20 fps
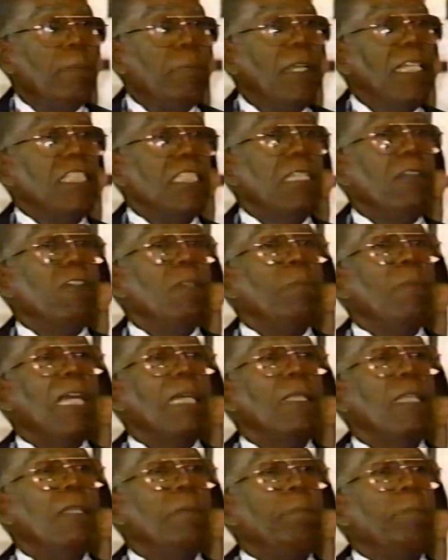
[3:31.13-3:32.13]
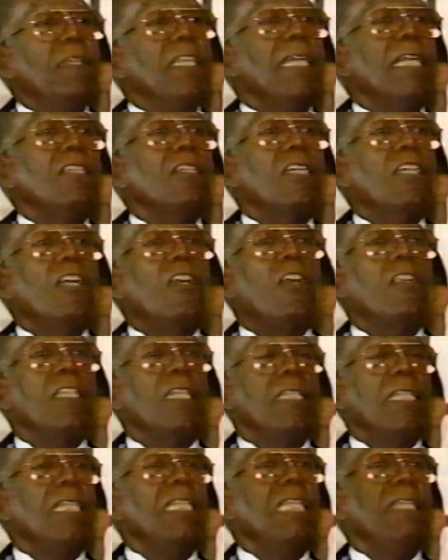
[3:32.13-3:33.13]
Preached it with my piano
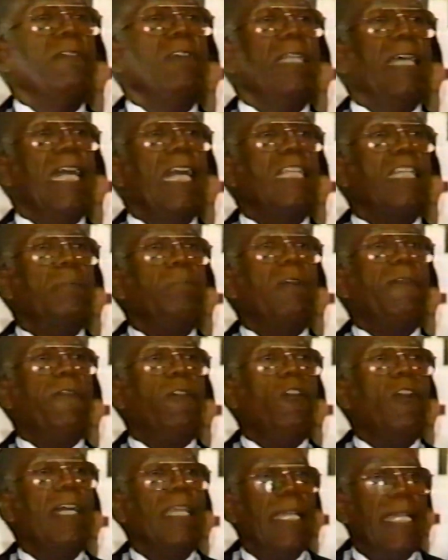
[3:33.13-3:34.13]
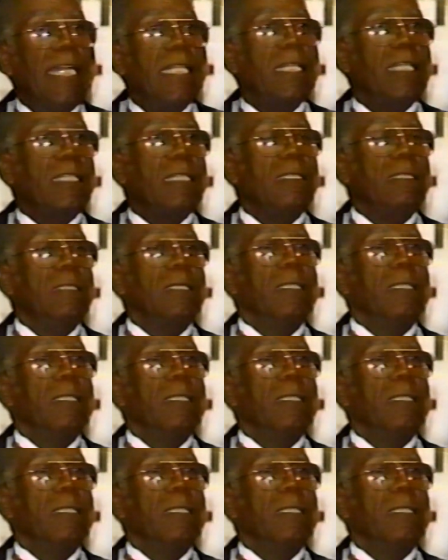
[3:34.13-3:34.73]
accordion, didn't even had it before I had it.